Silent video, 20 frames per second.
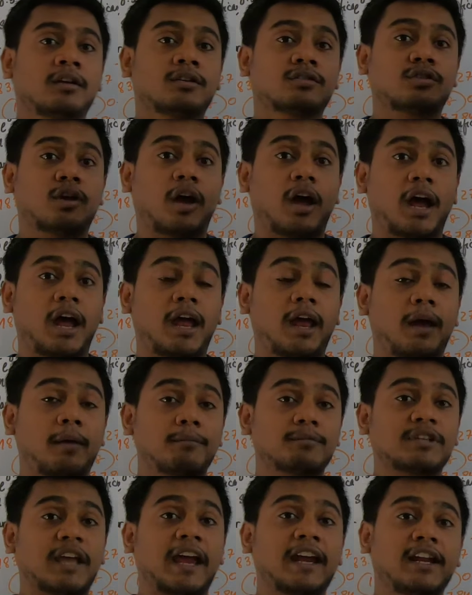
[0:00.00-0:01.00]
so I
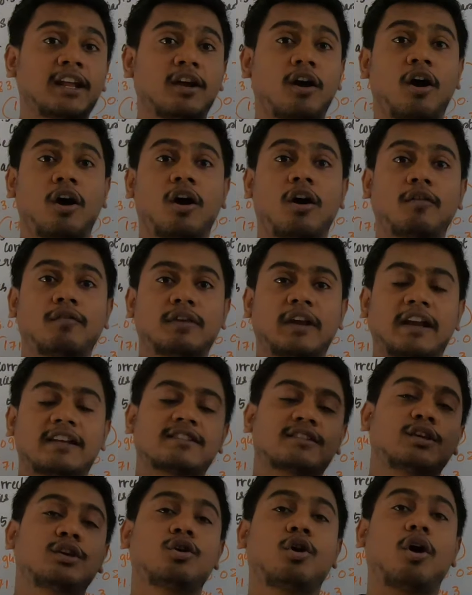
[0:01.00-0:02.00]
am signing off. Let's see